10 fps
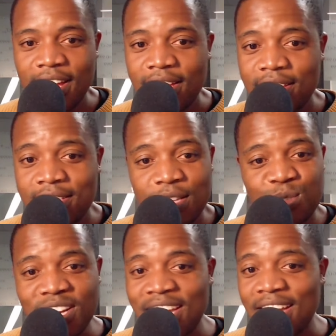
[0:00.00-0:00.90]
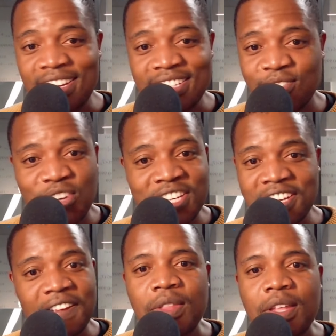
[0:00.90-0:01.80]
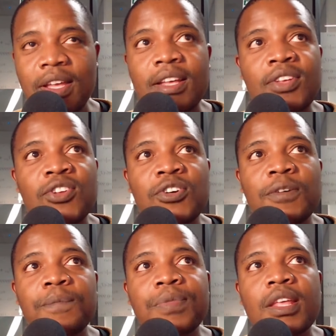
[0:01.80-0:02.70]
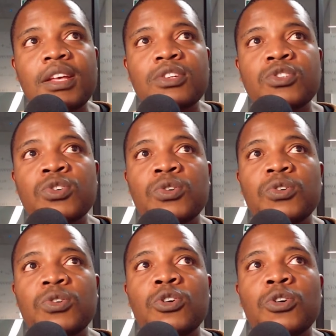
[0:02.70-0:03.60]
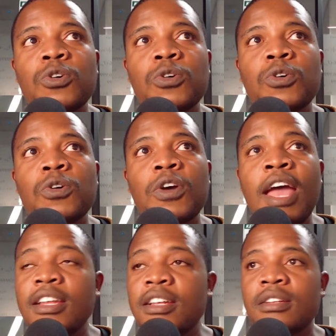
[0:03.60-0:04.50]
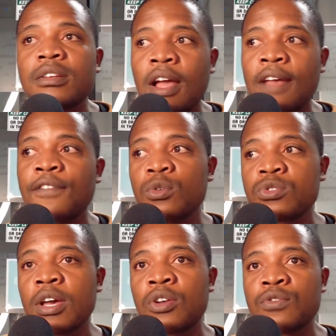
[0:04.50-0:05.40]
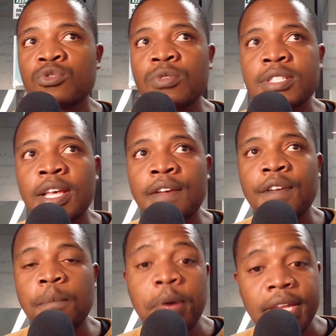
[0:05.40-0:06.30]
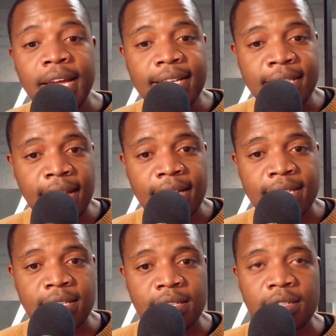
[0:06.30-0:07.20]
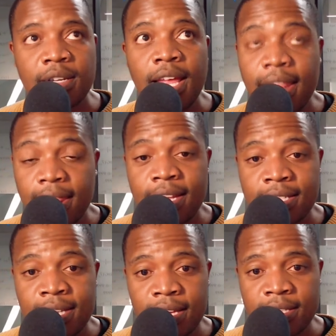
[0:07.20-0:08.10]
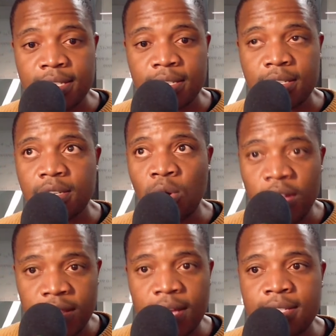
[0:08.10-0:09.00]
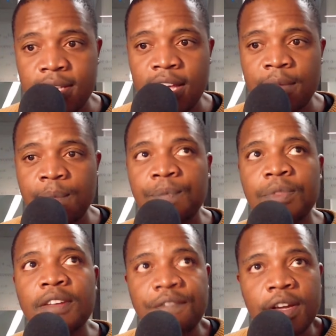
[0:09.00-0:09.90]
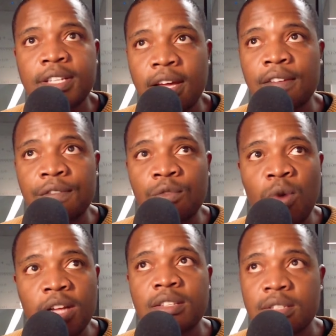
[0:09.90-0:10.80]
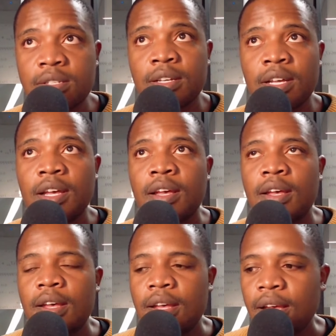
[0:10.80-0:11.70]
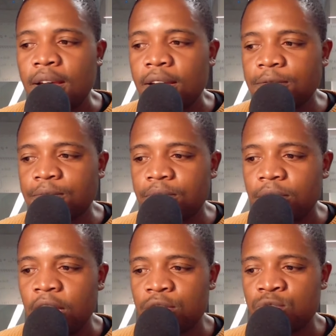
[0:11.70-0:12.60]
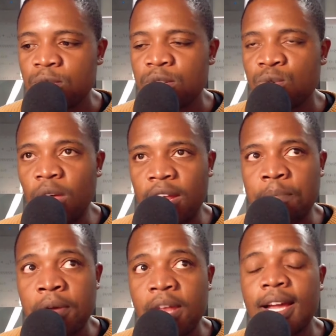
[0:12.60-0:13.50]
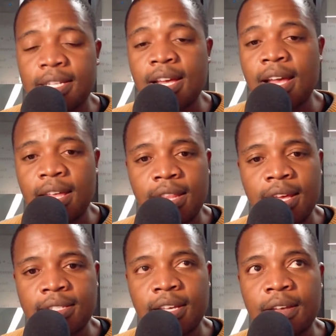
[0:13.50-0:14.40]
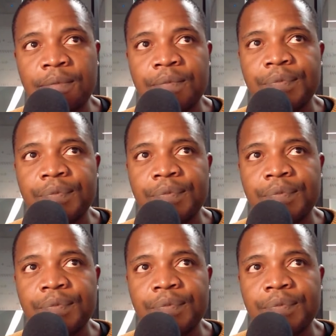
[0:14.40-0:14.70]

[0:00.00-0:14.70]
these things will kill us one day. You know? So, and then I've also heard of students having panic attacks in the test or in the exam. In fact, I've once had a student who had a panic attack in the exam.